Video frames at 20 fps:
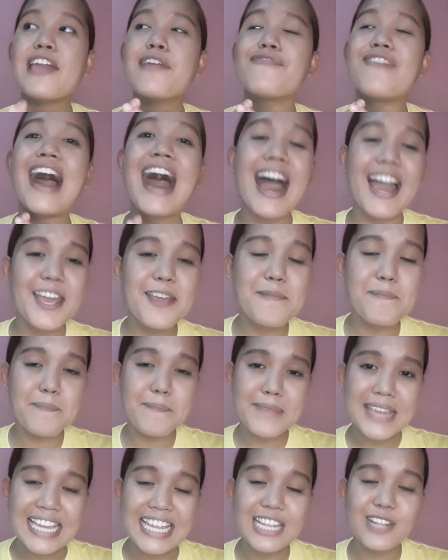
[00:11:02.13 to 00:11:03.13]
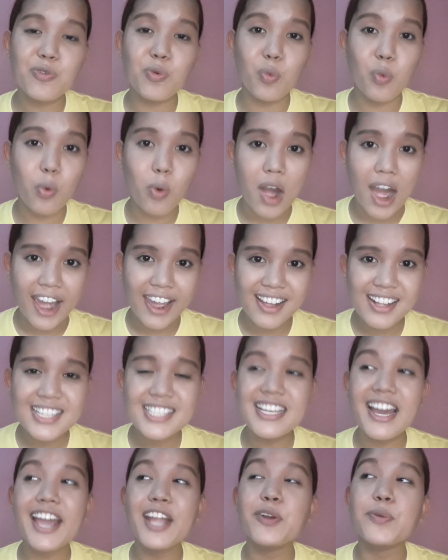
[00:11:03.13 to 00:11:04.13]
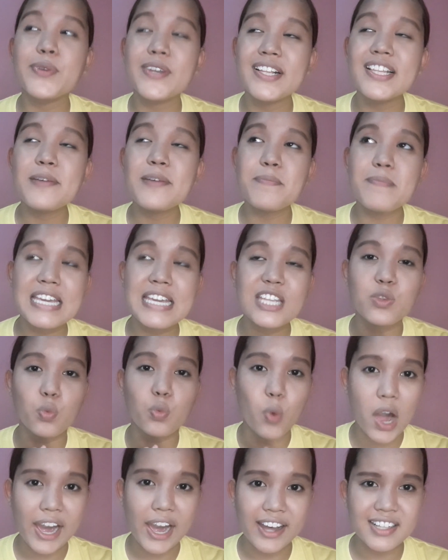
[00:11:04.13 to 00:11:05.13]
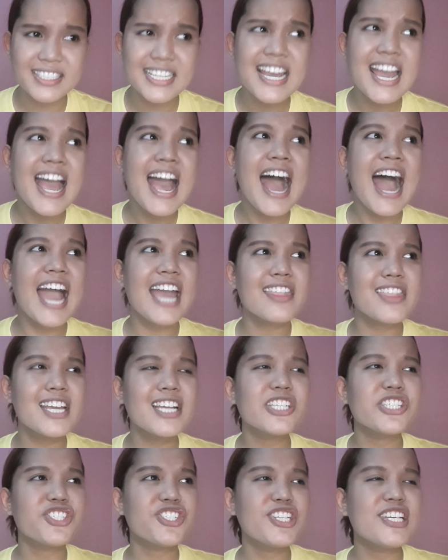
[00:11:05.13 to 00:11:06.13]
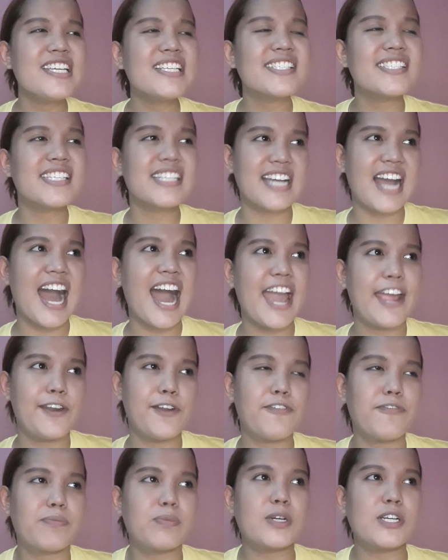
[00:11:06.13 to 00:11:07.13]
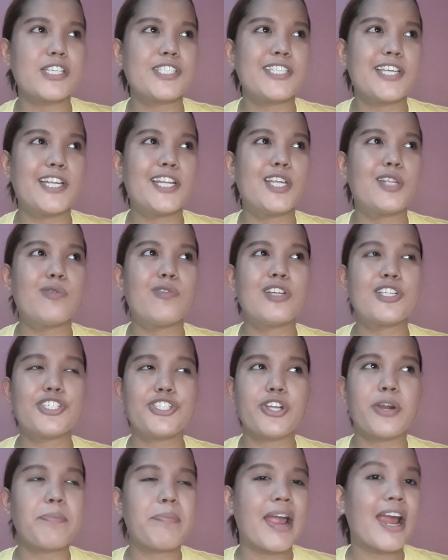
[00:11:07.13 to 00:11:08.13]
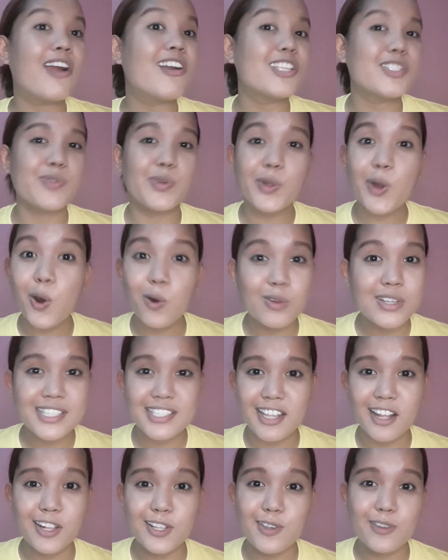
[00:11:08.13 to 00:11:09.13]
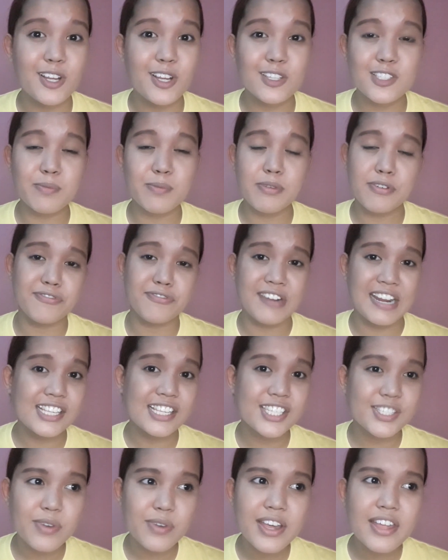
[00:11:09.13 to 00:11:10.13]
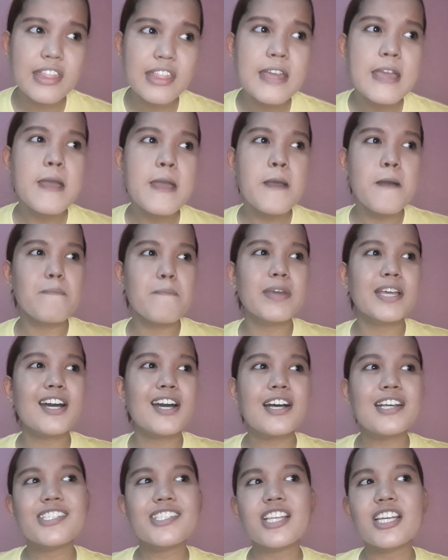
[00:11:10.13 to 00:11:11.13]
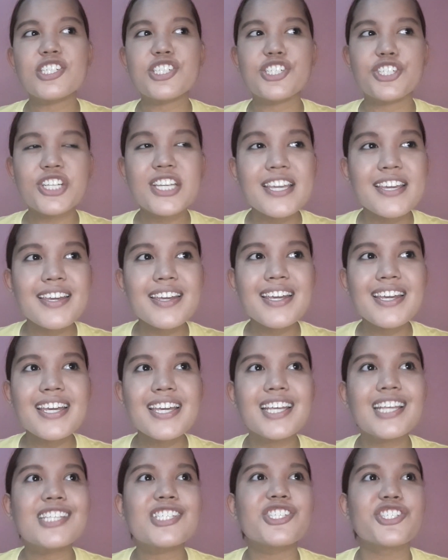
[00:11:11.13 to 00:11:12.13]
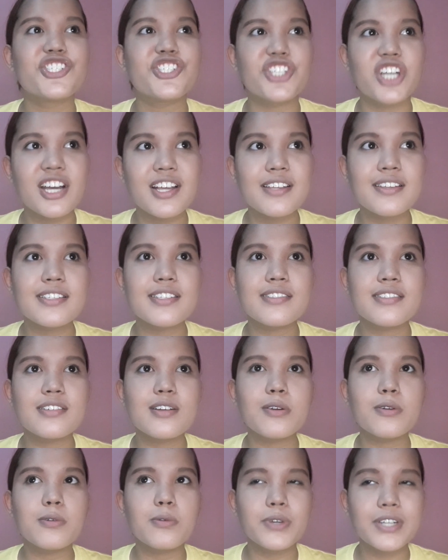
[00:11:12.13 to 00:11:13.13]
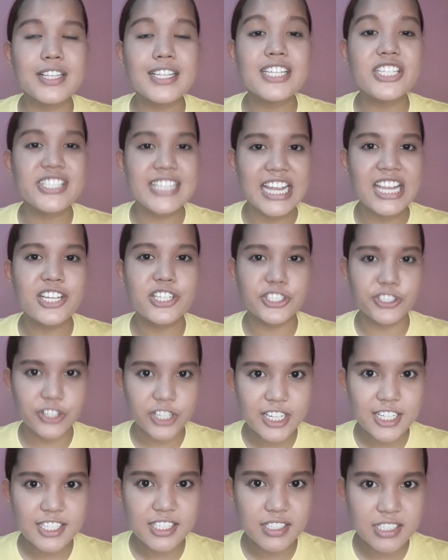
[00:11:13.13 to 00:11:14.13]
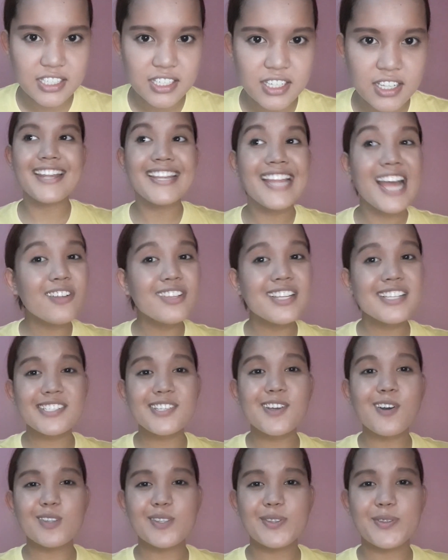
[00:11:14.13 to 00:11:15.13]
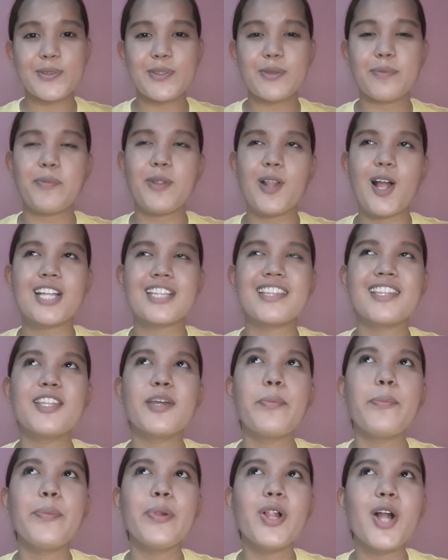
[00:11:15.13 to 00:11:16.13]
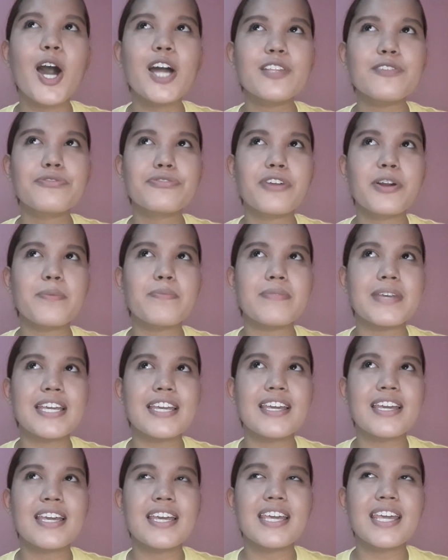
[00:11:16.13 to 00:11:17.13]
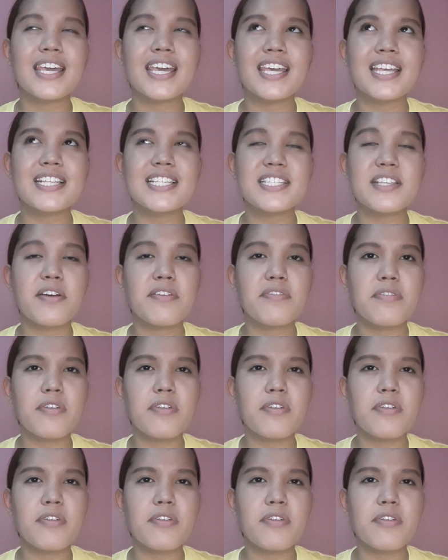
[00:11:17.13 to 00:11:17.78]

if I mean wild, I really mean wild. I think she's the kind of person in which your parents will always tell you not to be friends with because she is just really dangerous. And now let's go to the plot. The plot for me is